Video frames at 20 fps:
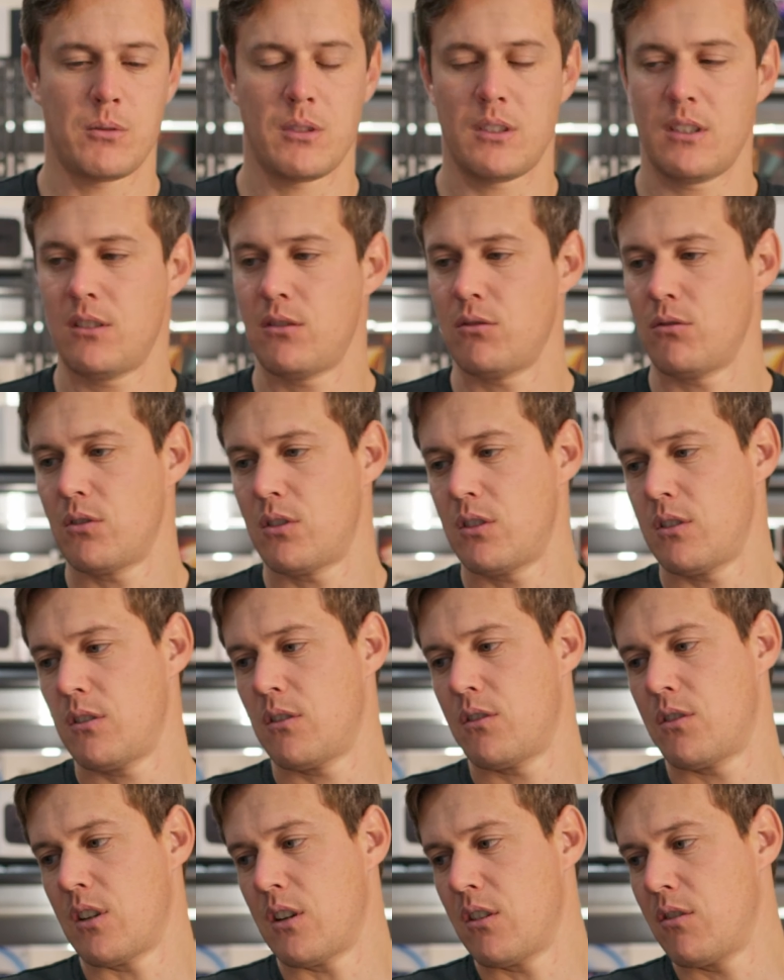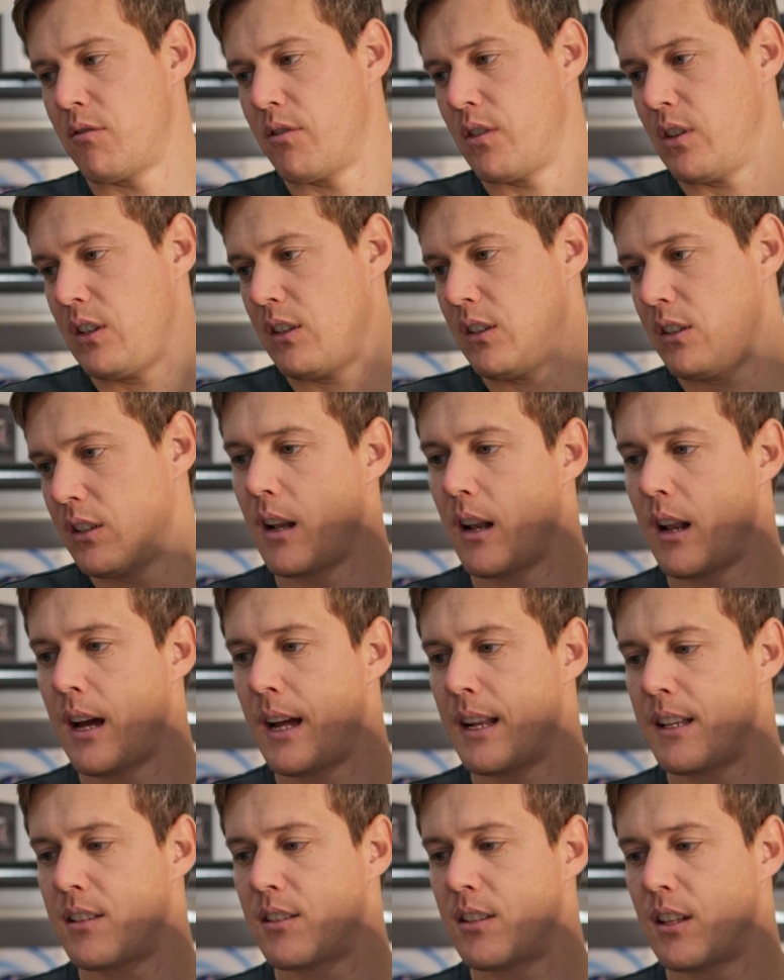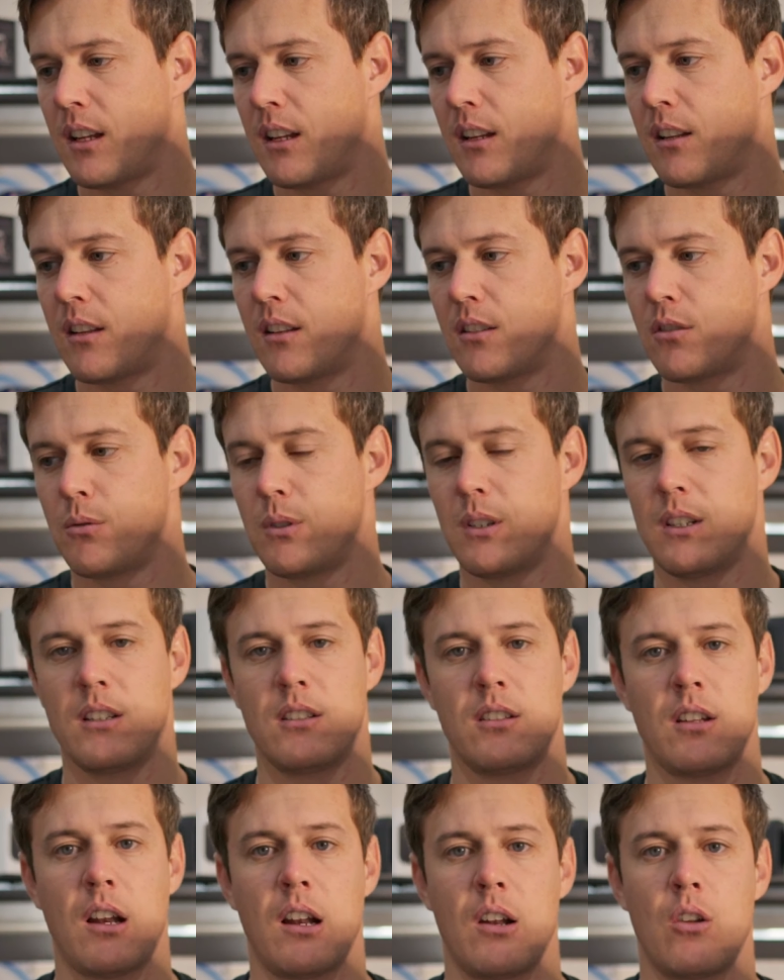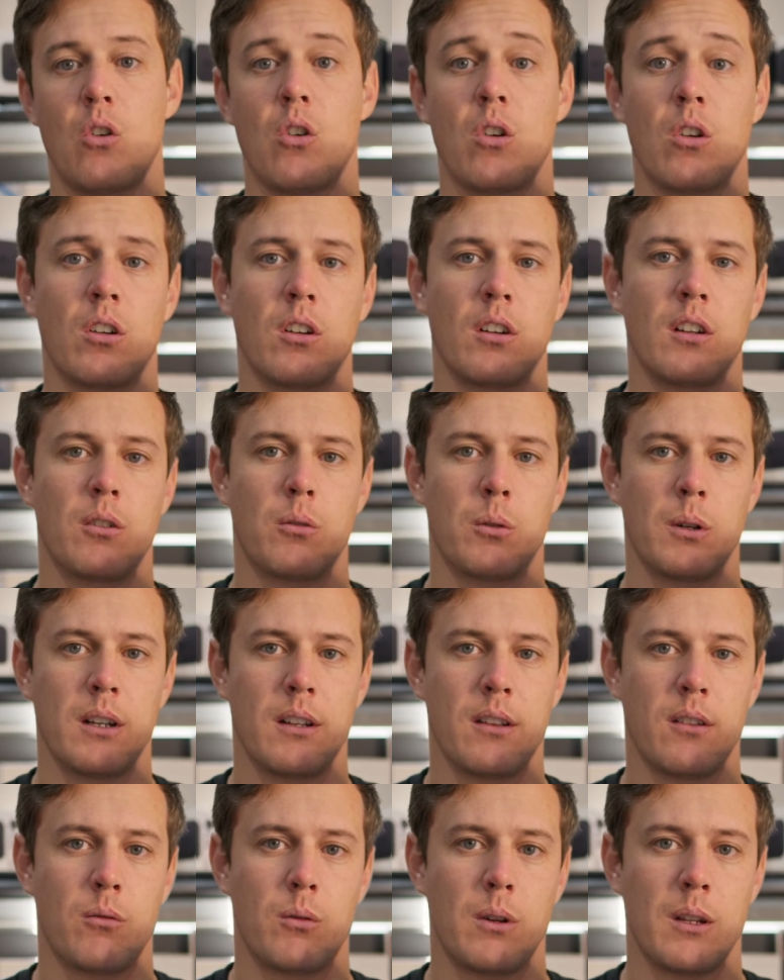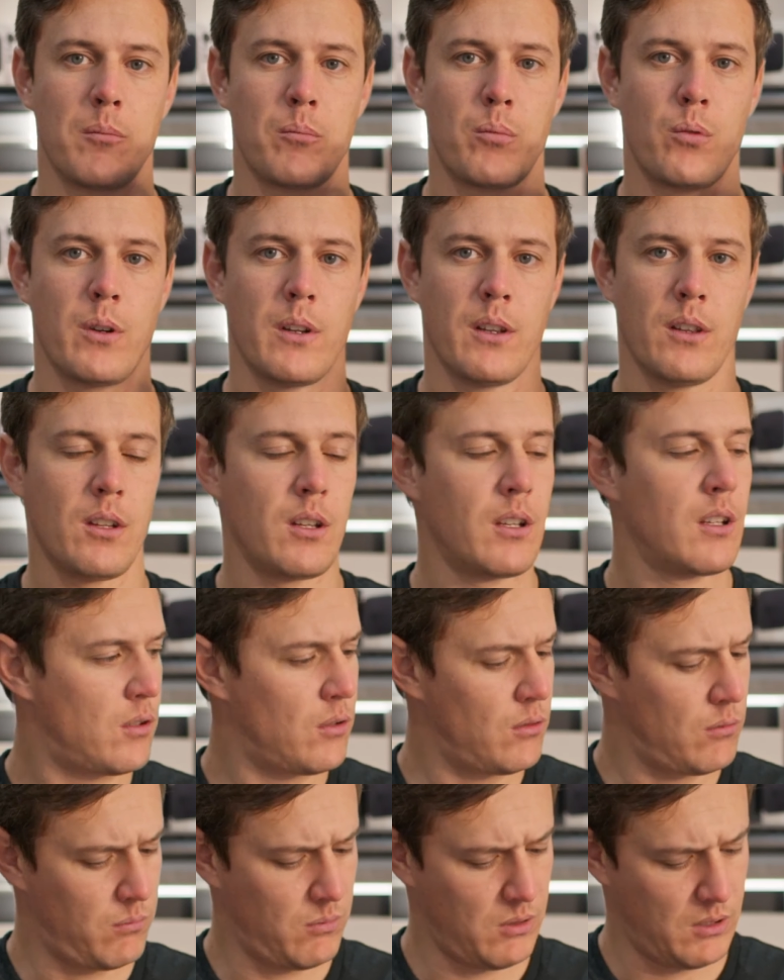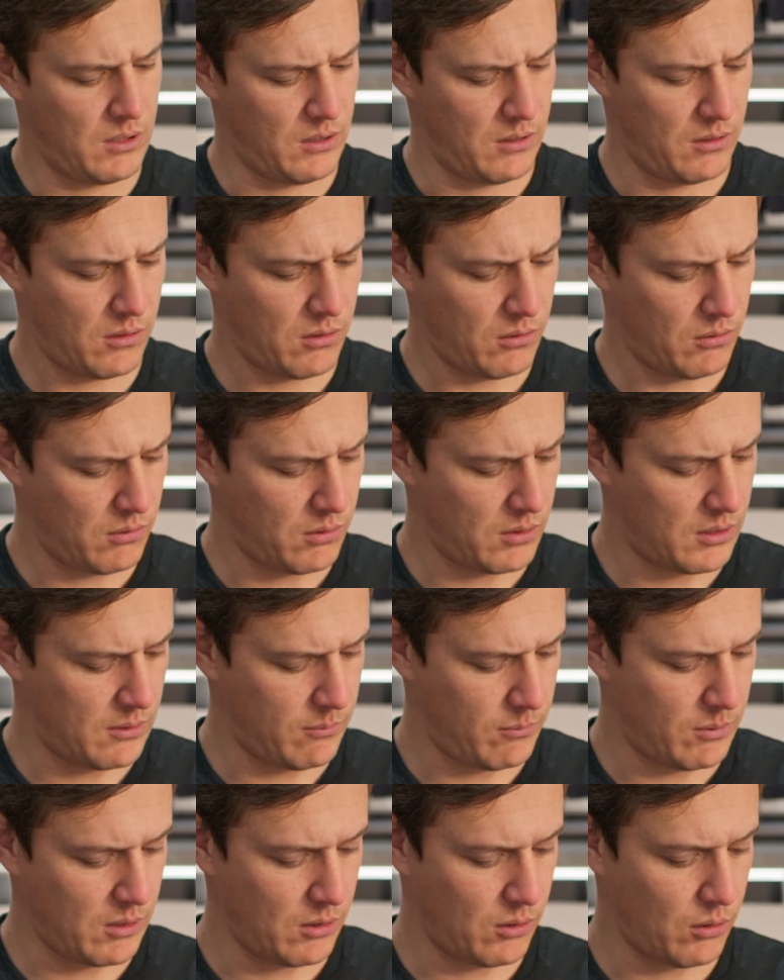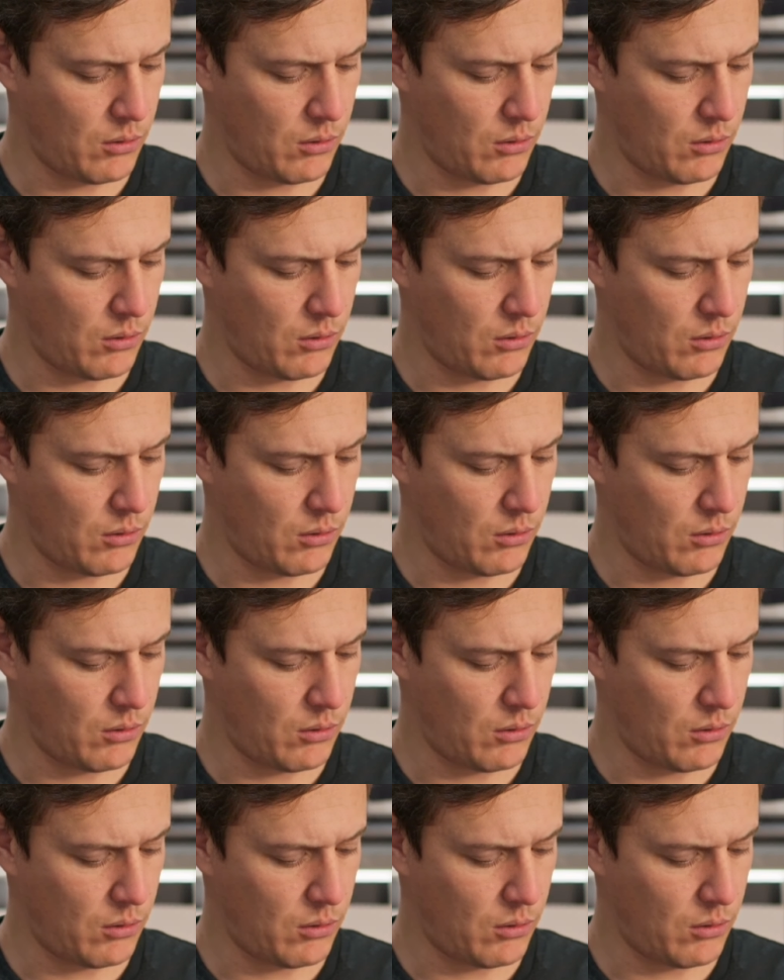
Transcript: one is also Govee light stand. This one is a longer one, the 1.2 meters or something